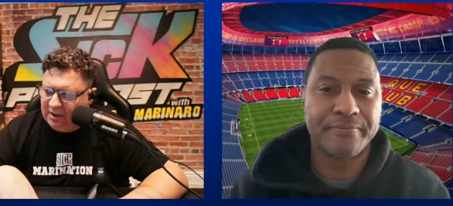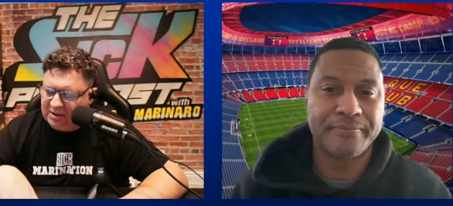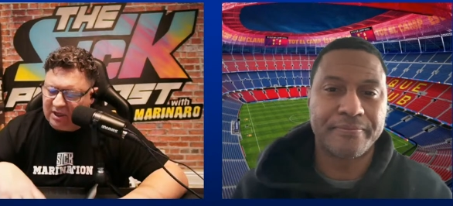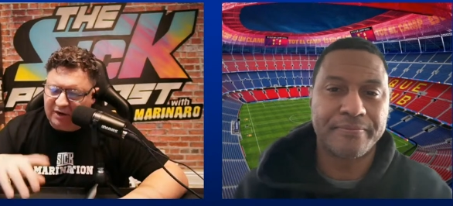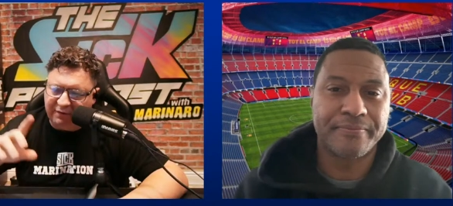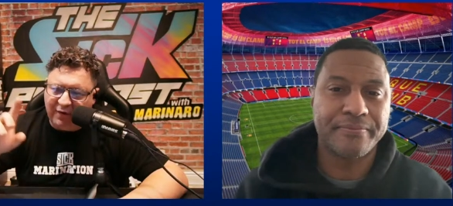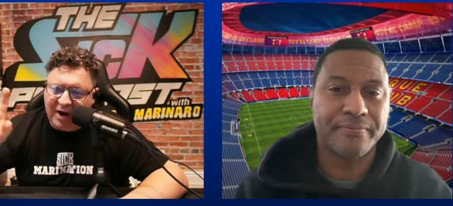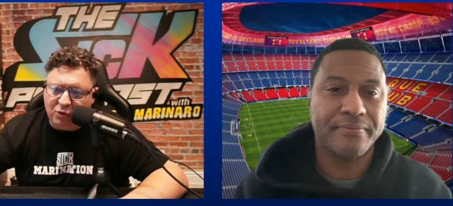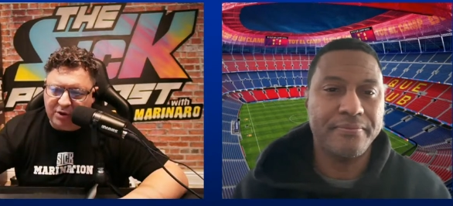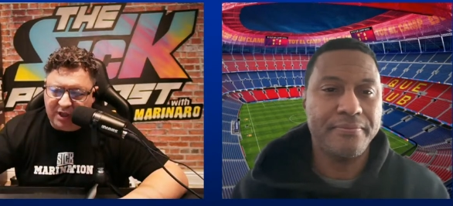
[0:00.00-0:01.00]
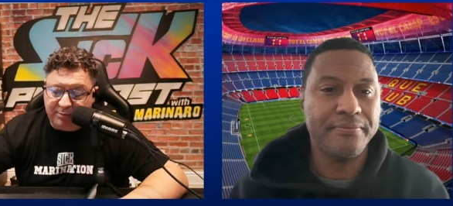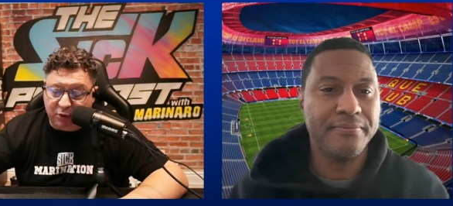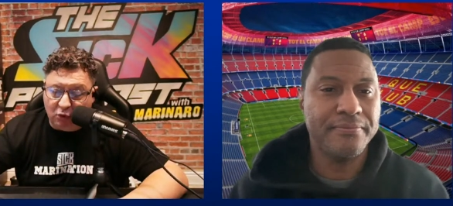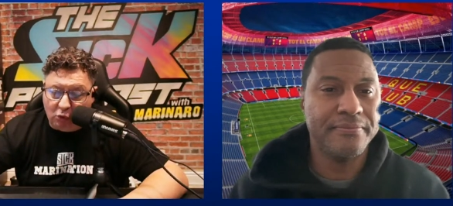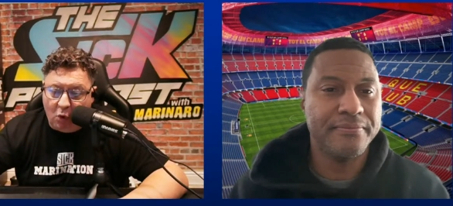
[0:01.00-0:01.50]
Speaker 1: is that I find when they
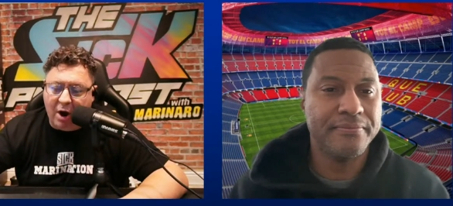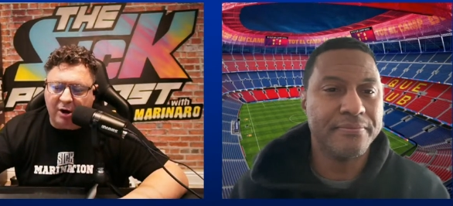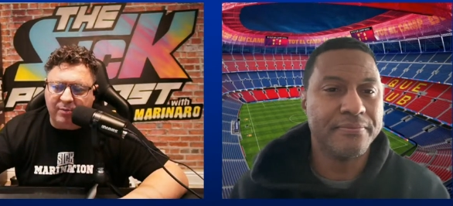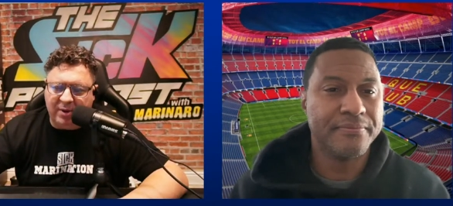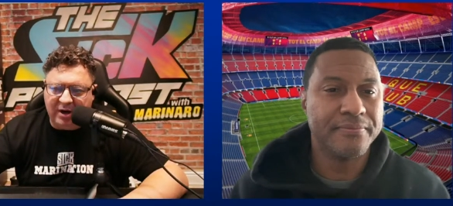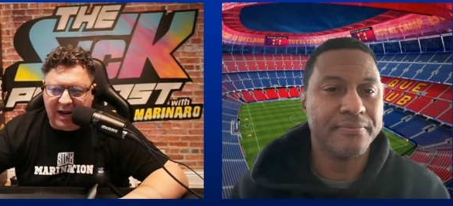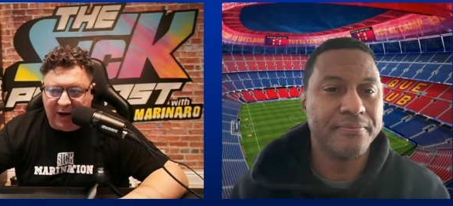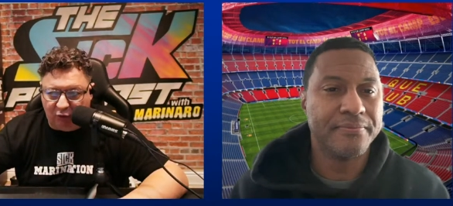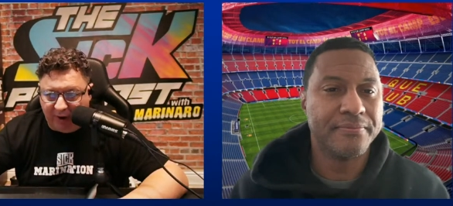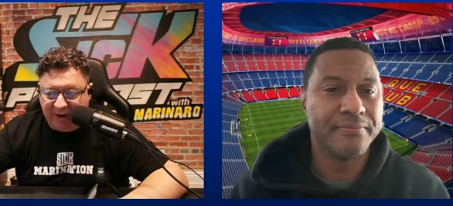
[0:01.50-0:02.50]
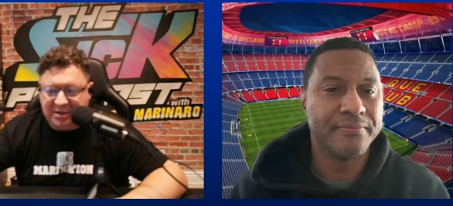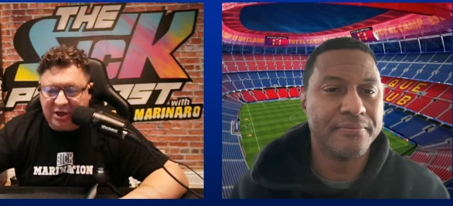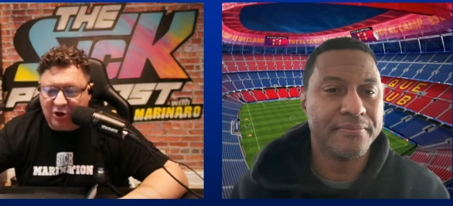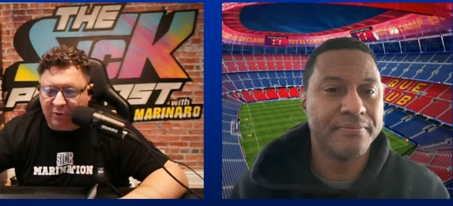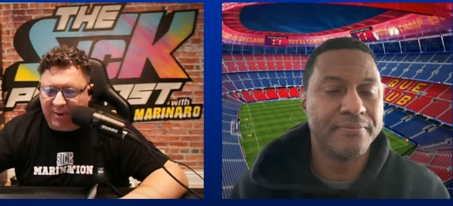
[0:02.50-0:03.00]
put Waterman at right
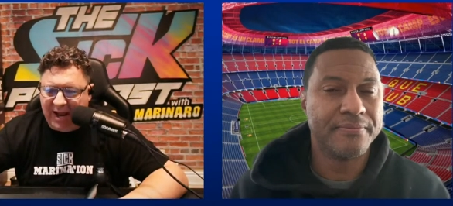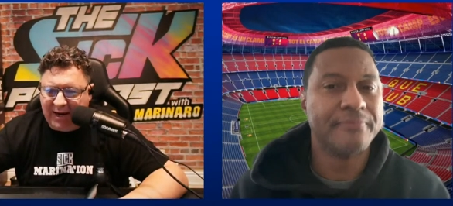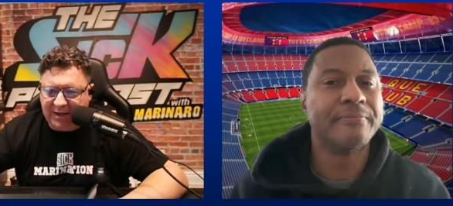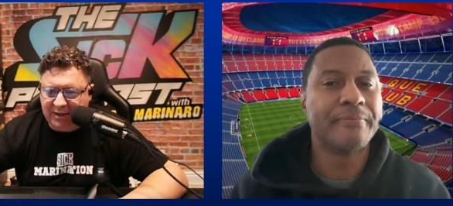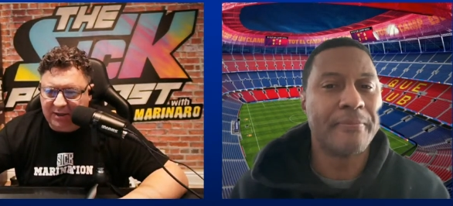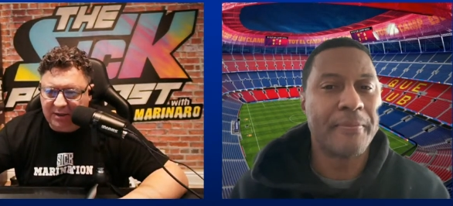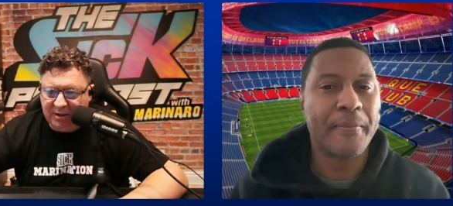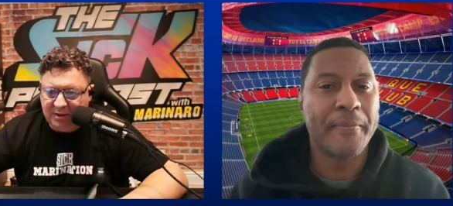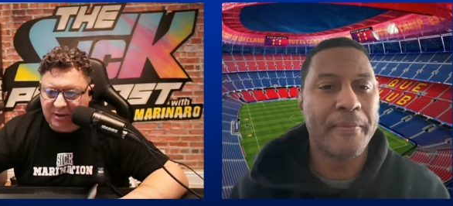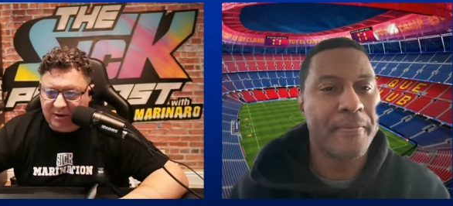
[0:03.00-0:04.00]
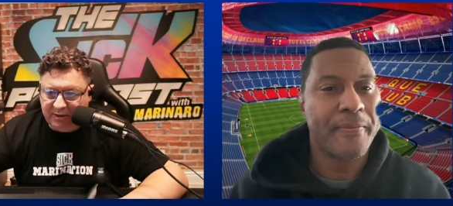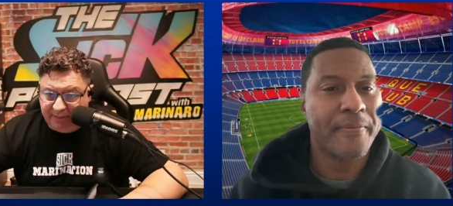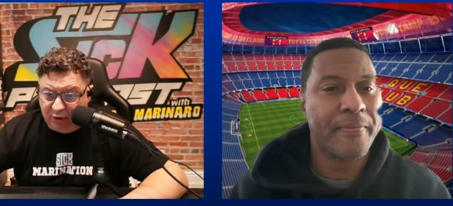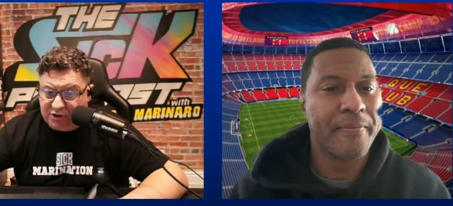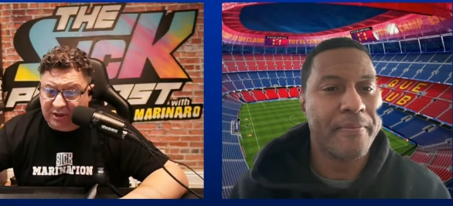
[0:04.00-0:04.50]
center back,
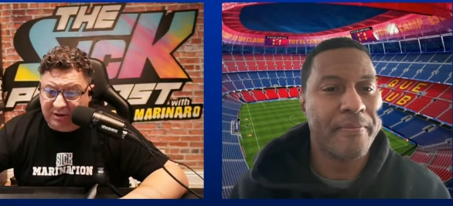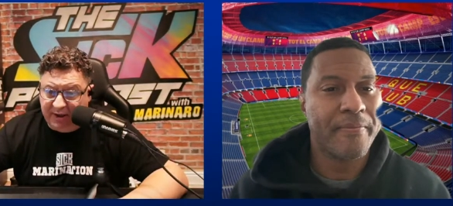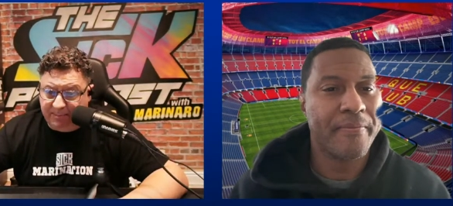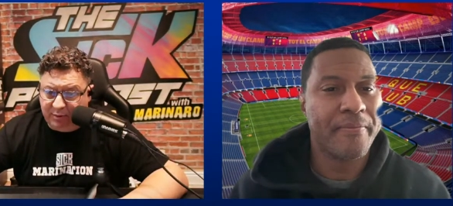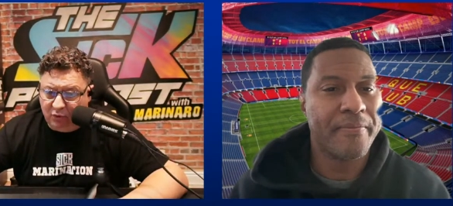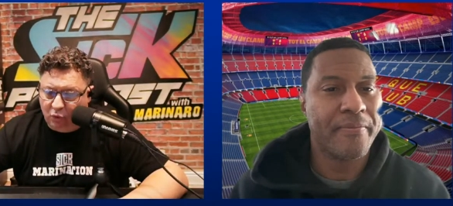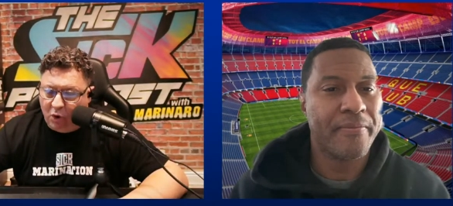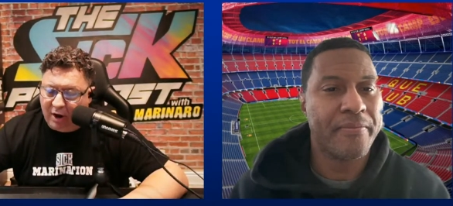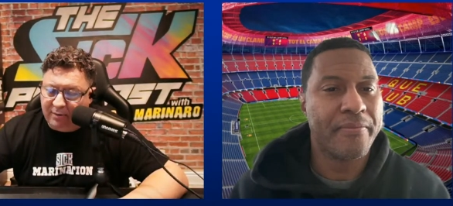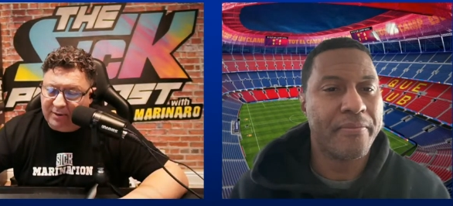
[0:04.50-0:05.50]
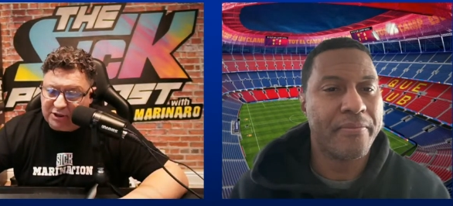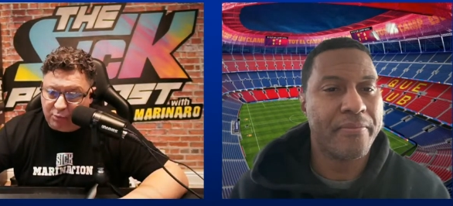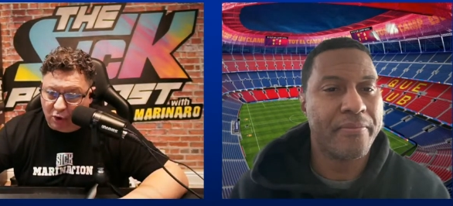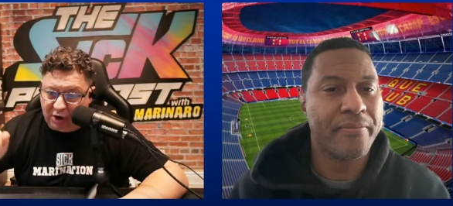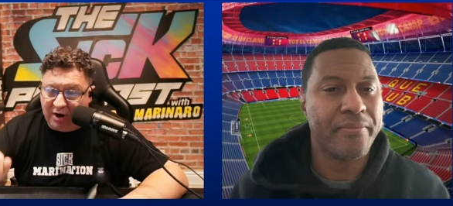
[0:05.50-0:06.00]
there's a dip Waterman's
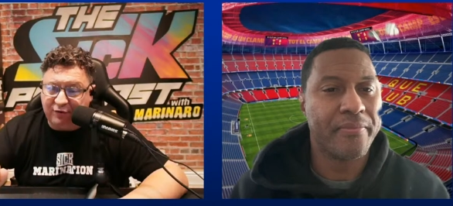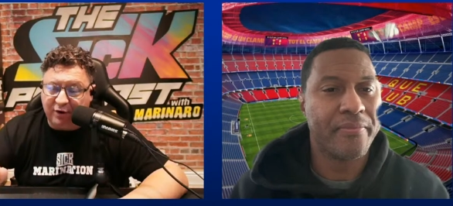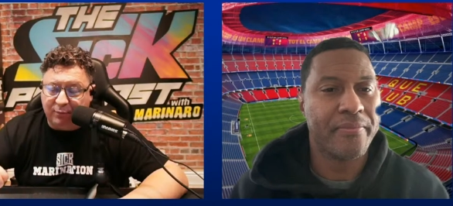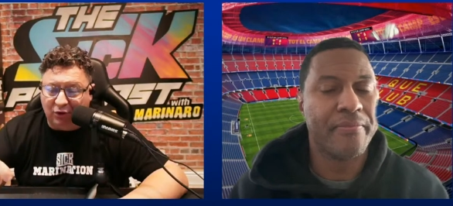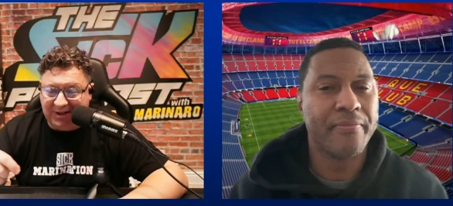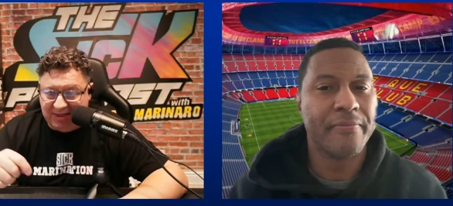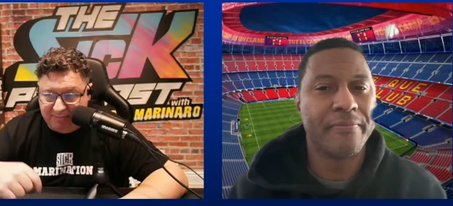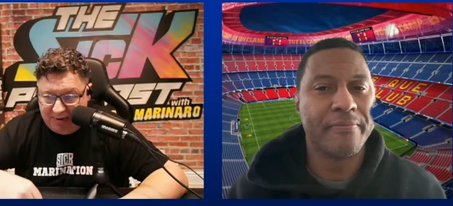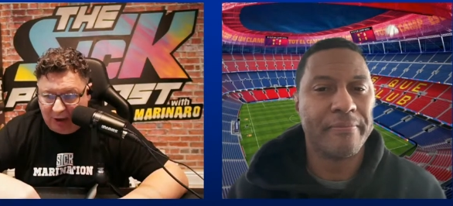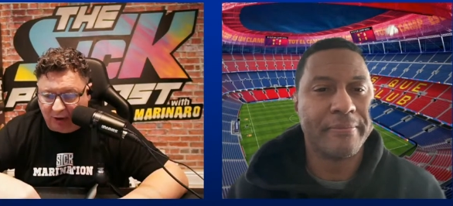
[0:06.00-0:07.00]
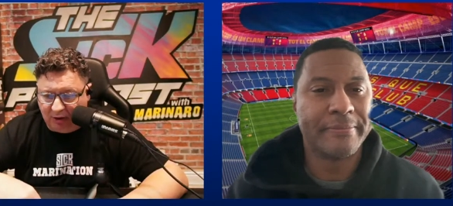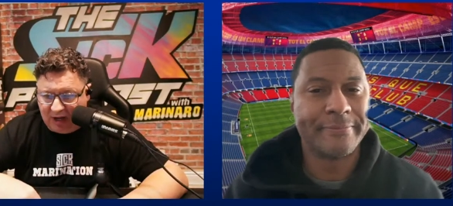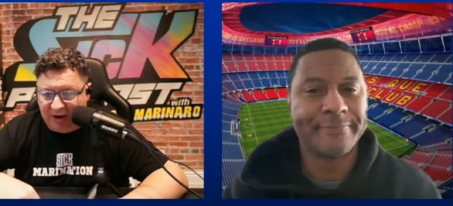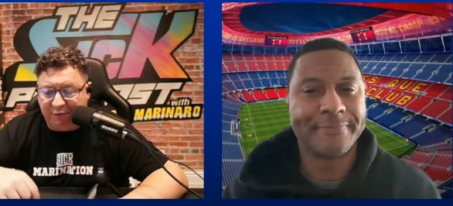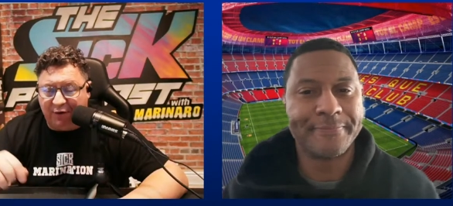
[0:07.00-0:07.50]
more comfortable in the middle,
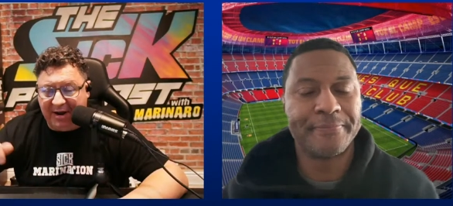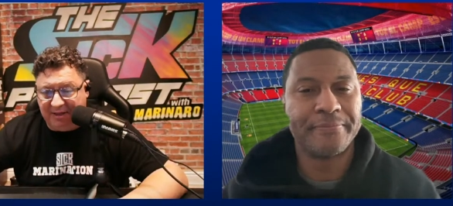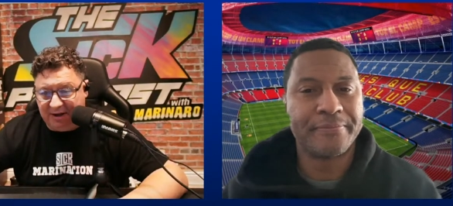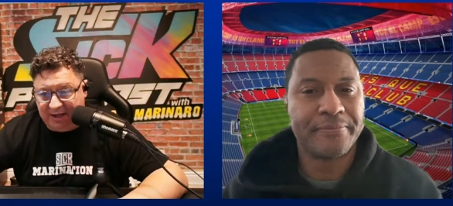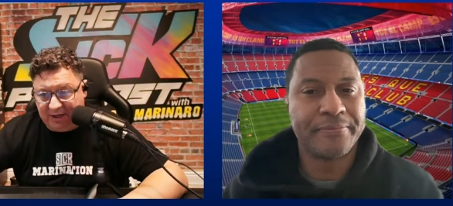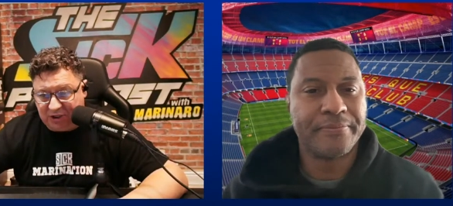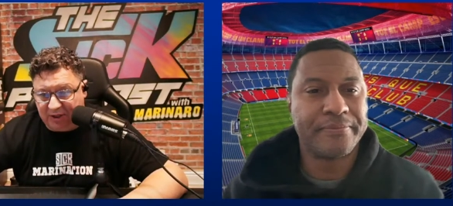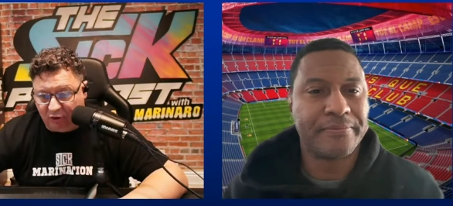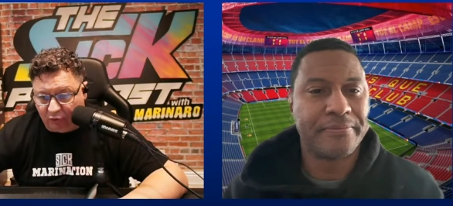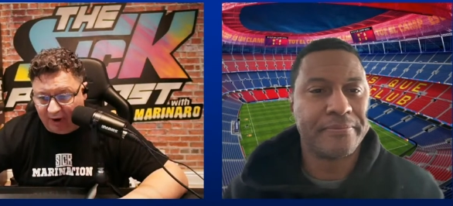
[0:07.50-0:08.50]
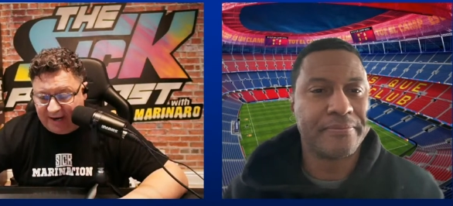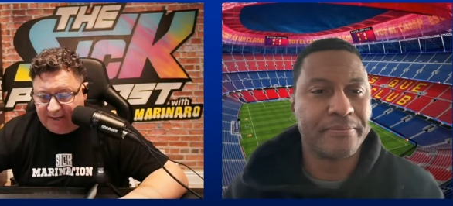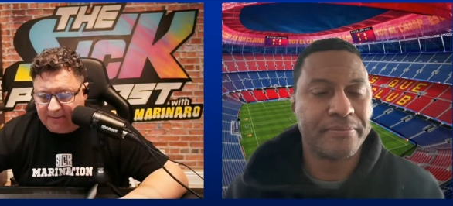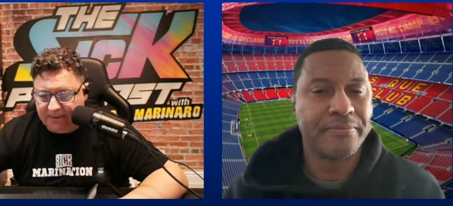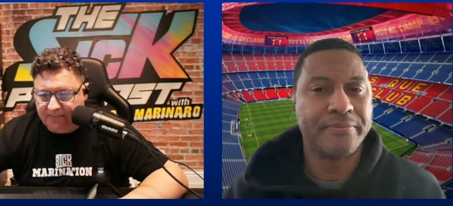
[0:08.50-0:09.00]
I find, than he is on the right.